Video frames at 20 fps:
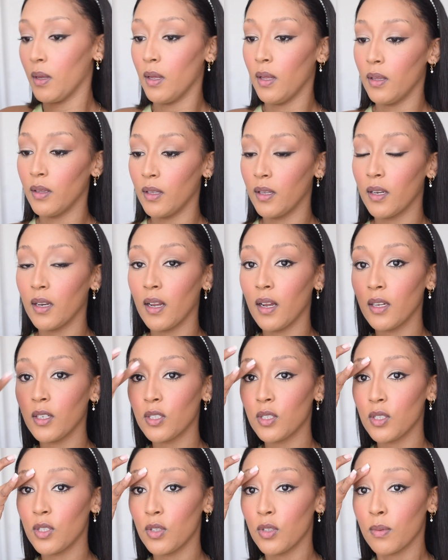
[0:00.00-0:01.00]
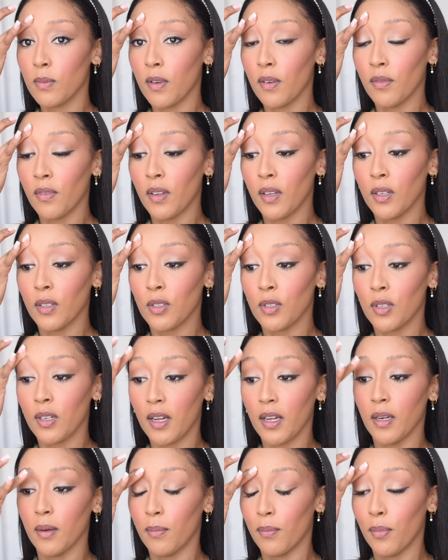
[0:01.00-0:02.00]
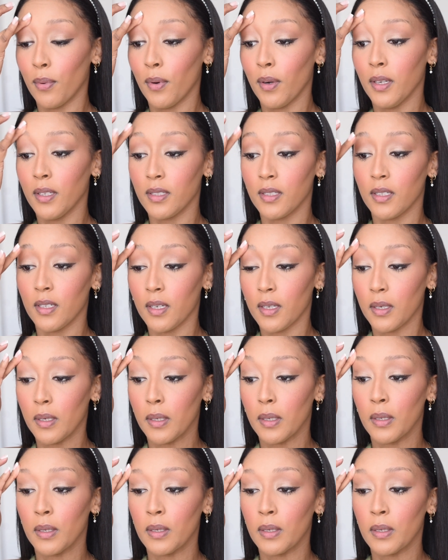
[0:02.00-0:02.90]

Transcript: And then I just use my fingers to kind of press it in.